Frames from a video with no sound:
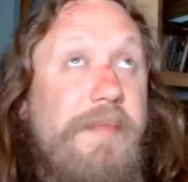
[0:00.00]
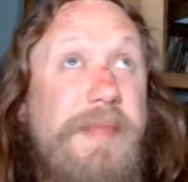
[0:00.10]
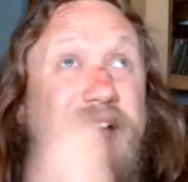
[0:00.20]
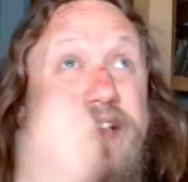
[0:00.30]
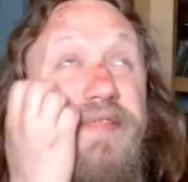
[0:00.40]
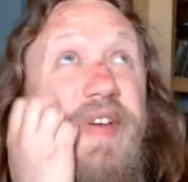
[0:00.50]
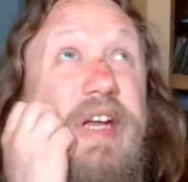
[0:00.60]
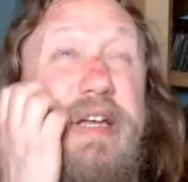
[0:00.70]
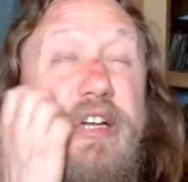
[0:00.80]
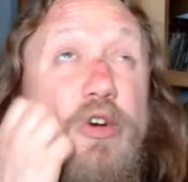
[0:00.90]
That's a
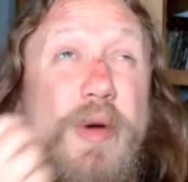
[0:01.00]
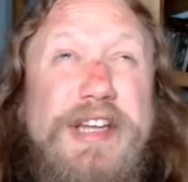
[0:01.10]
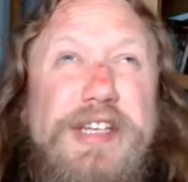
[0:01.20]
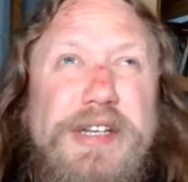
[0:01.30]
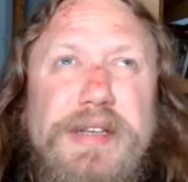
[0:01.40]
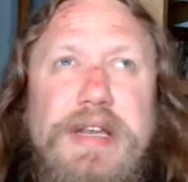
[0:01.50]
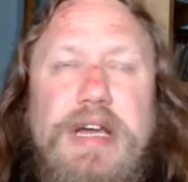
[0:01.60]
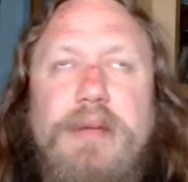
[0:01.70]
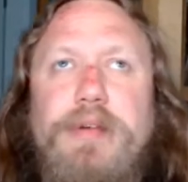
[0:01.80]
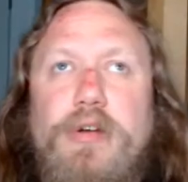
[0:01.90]
very good question,
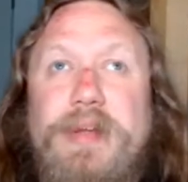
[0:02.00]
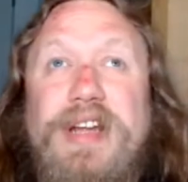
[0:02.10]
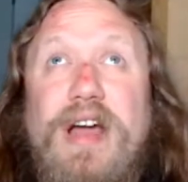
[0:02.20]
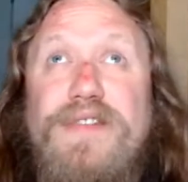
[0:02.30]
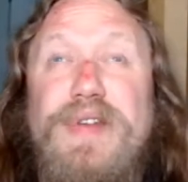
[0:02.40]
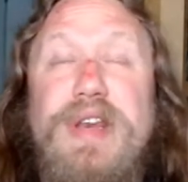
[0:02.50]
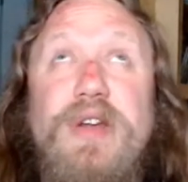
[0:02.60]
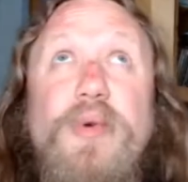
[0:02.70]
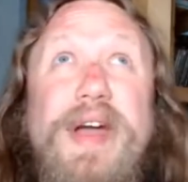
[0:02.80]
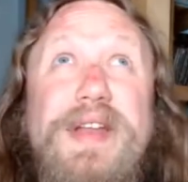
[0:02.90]
Paramita. I have
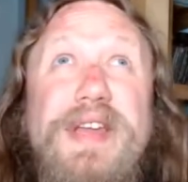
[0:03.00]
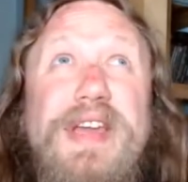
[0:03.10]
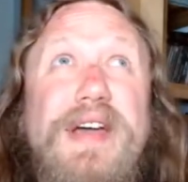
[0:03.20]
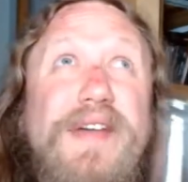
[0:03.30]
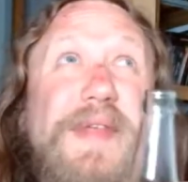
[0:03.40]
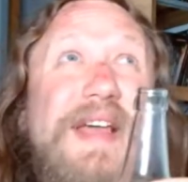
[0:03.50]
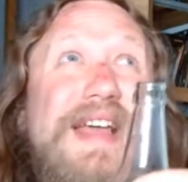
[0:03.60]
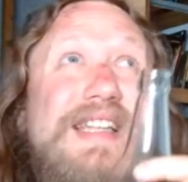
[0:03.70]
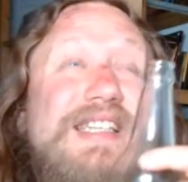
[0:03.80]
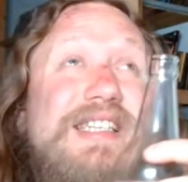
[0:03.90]
no idea. I think
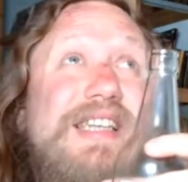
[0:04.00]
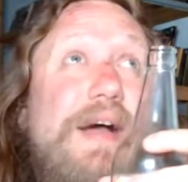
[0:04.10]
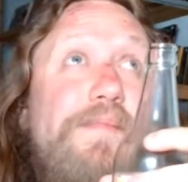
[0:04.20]
it's